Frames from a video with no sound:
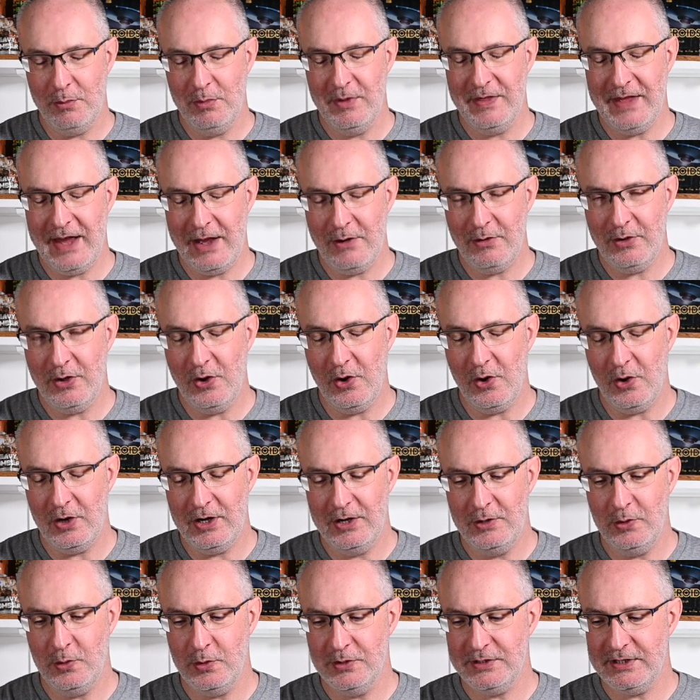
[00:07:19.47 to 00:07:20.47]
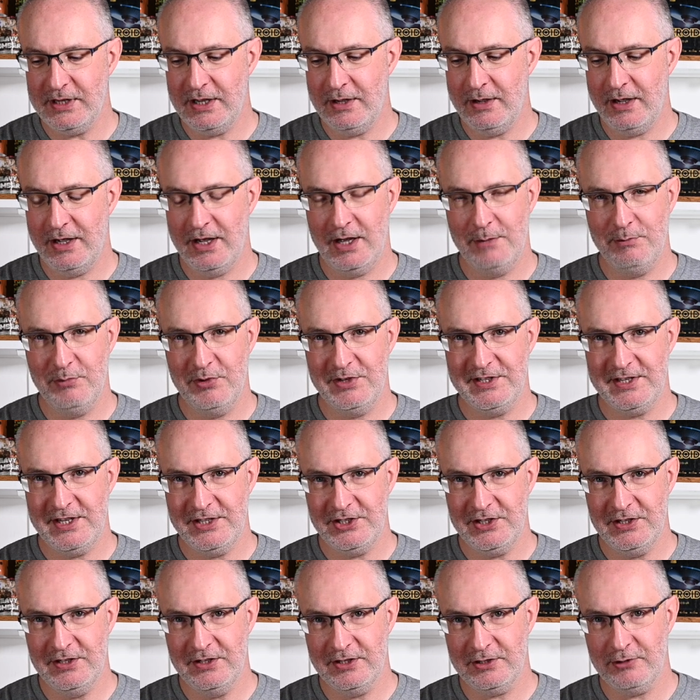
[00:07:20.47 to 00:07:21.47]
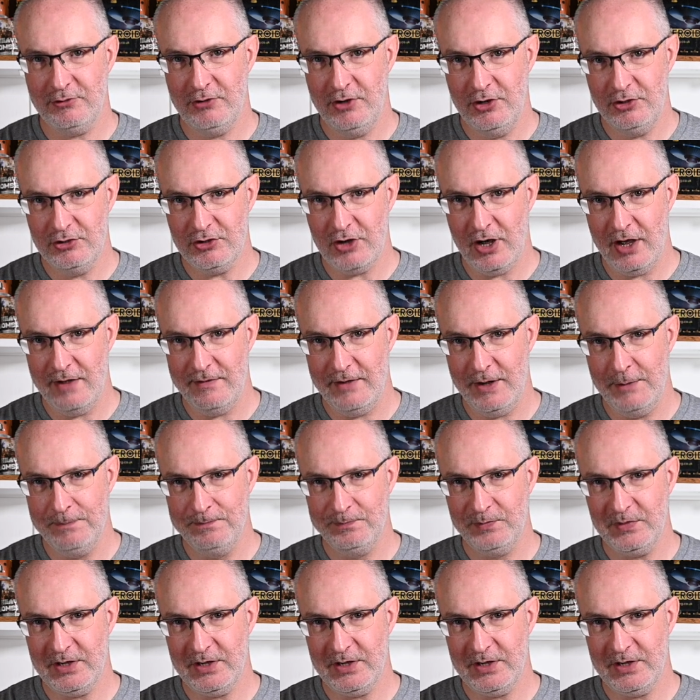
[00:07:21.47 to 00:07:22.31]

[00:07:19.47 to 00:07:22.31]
with alcohol and also a precision screwdriver